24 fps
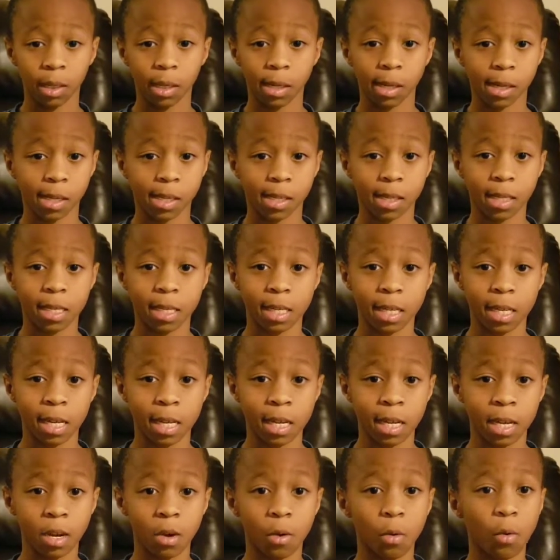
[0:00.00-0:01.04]
get to see
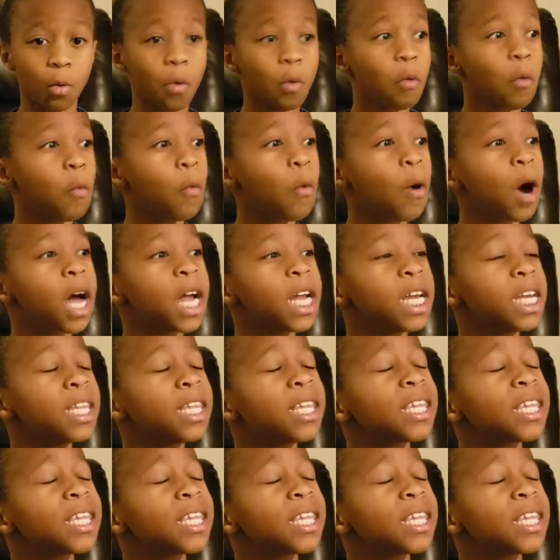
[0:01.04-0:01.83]
one